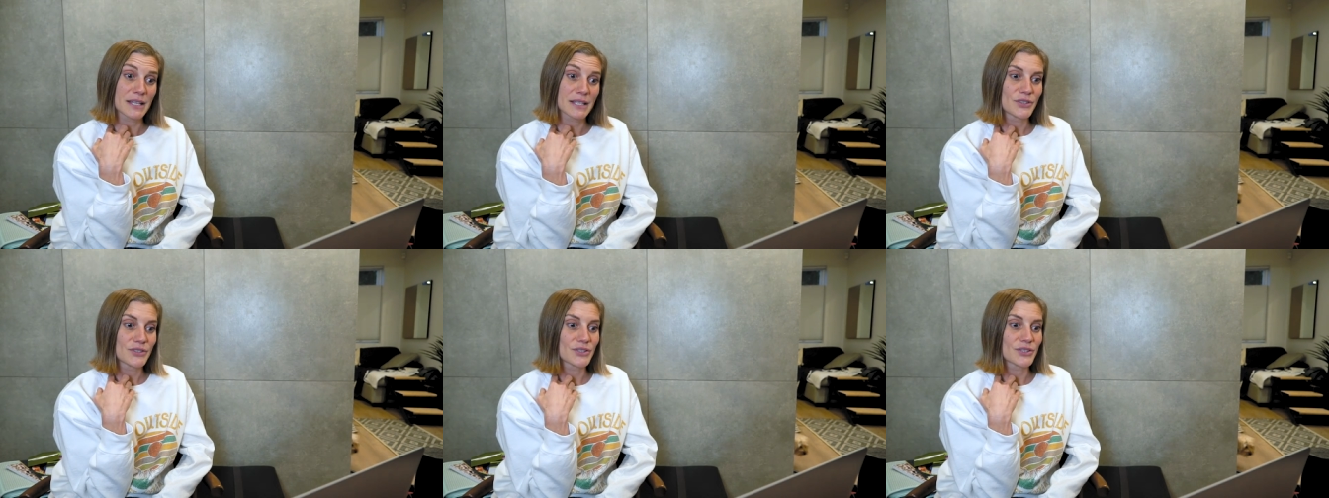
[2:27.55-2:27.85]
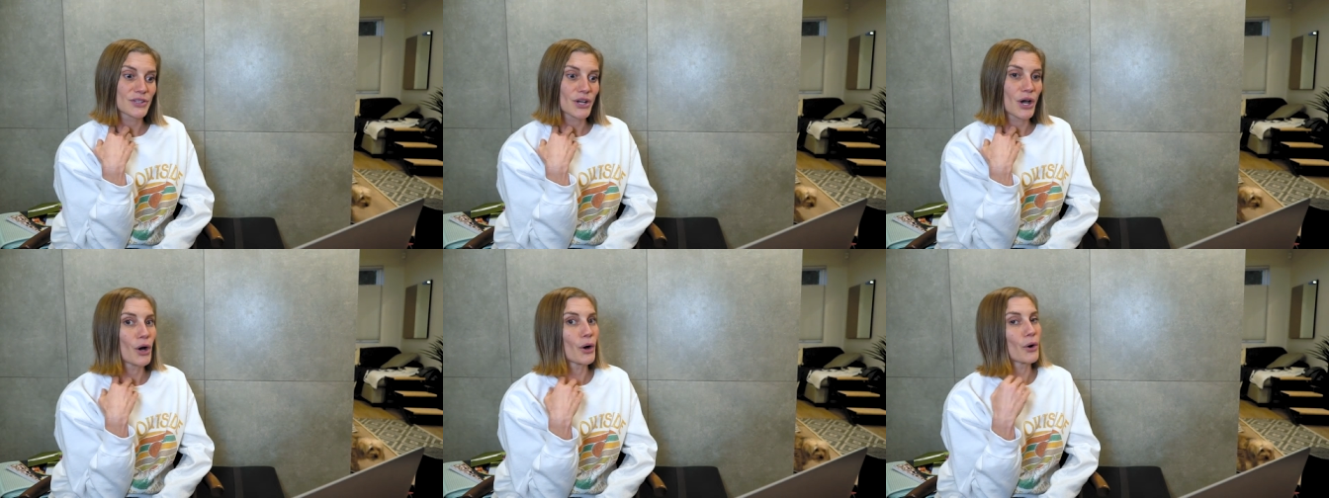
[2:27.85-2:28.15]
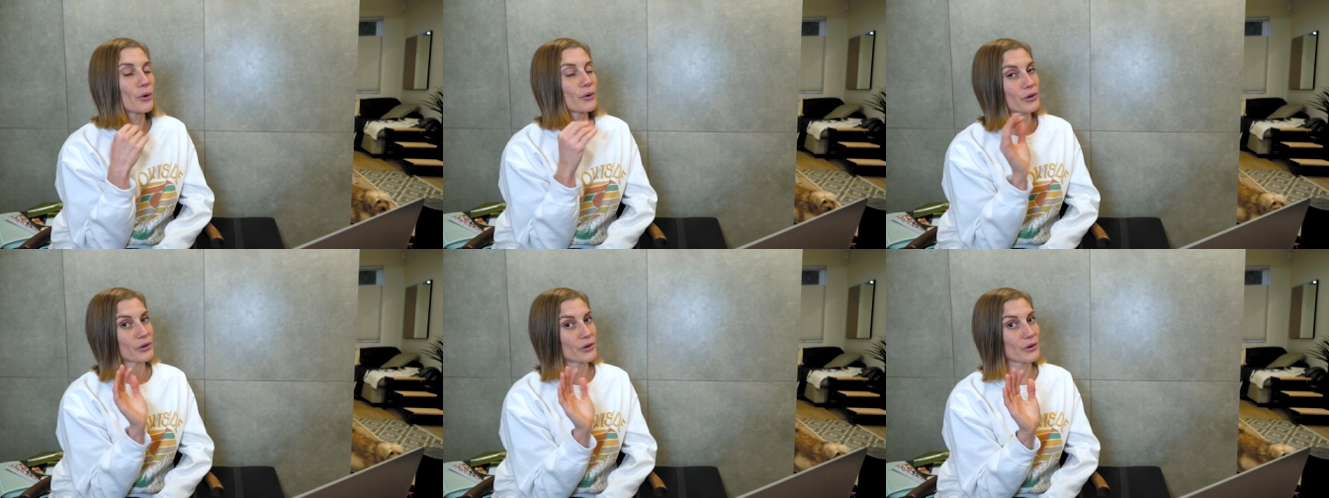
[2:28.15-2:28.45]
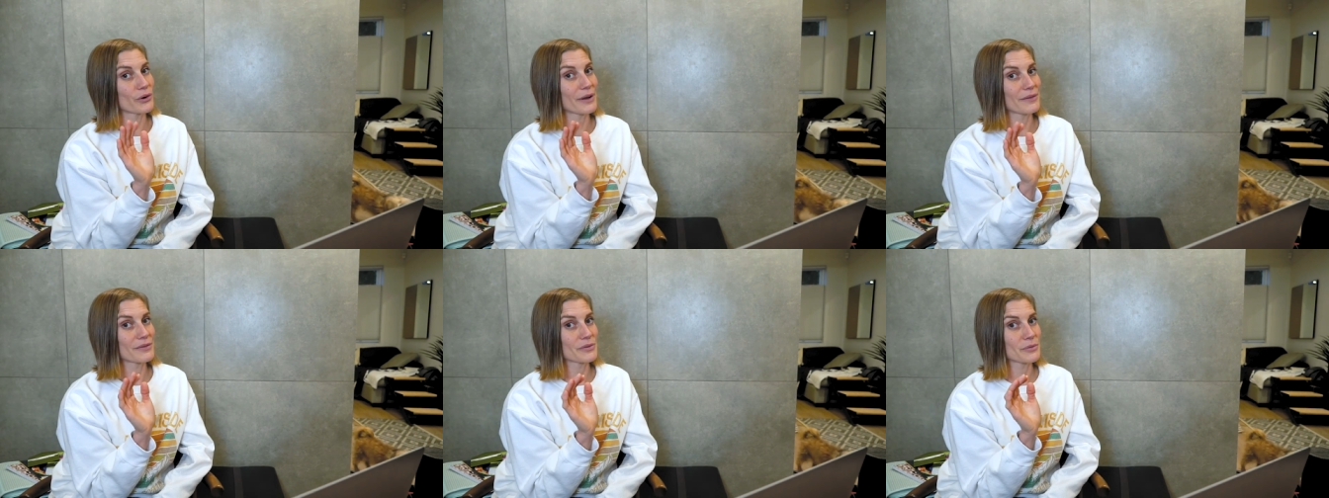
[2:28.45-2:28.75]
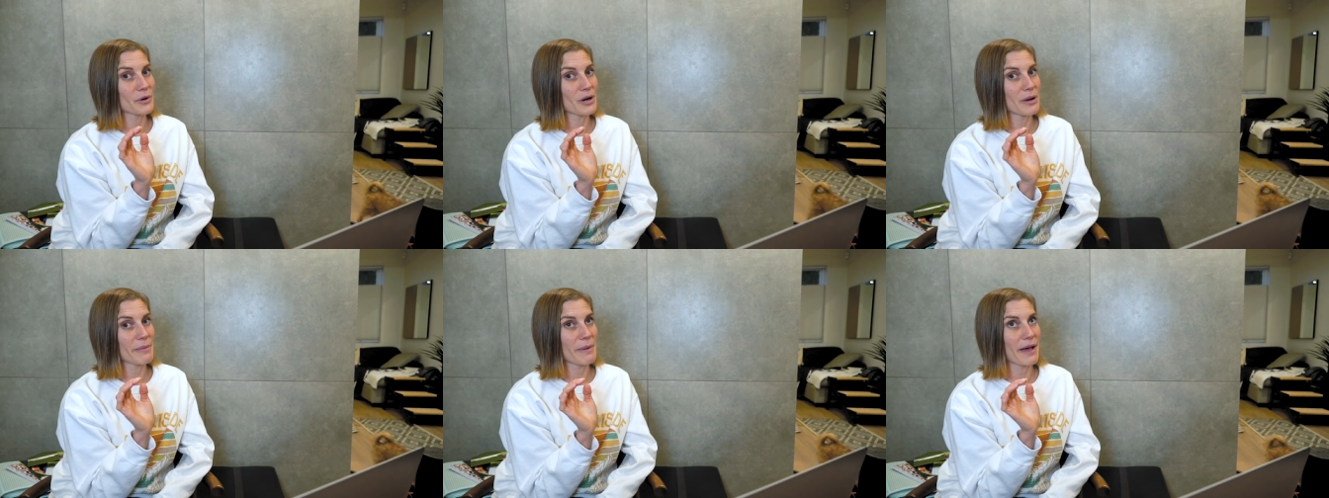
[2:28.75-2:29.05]
so you don't have to
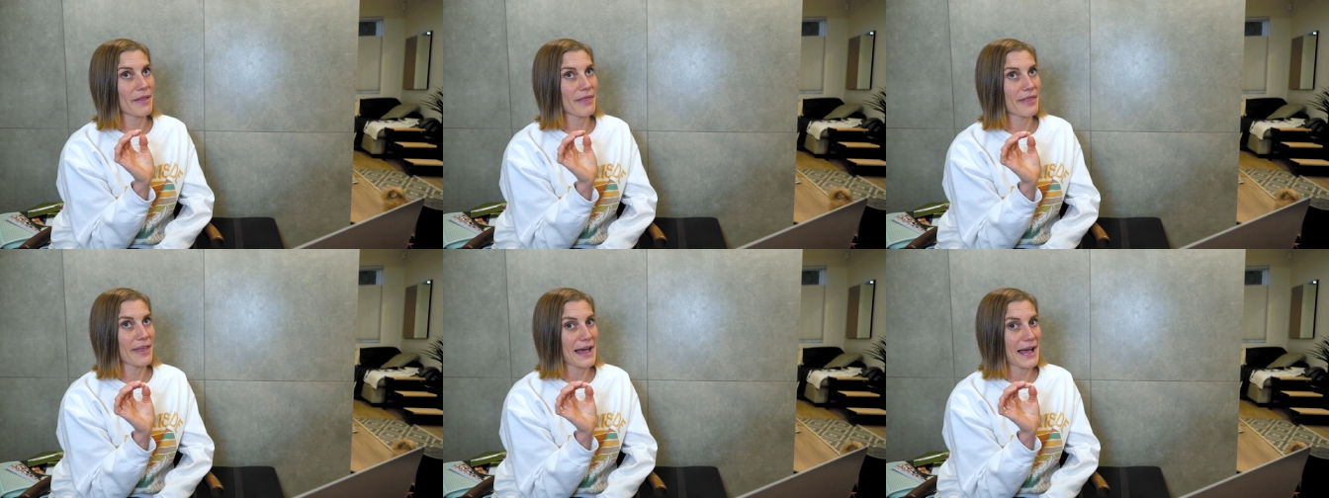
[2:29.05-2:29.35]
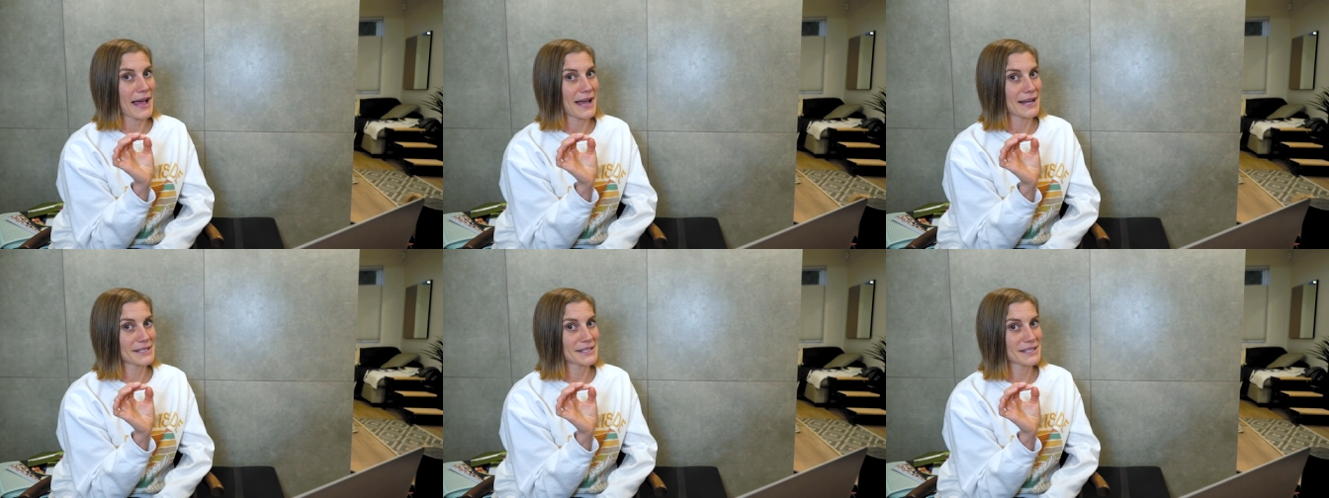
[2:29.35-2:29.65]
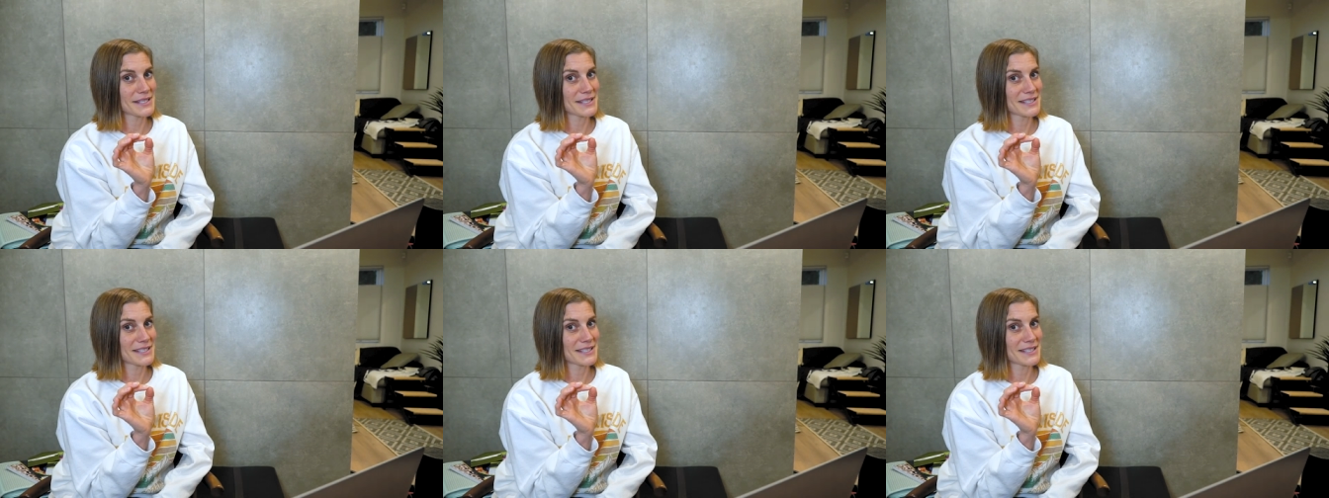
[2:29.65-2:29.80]
worry about that.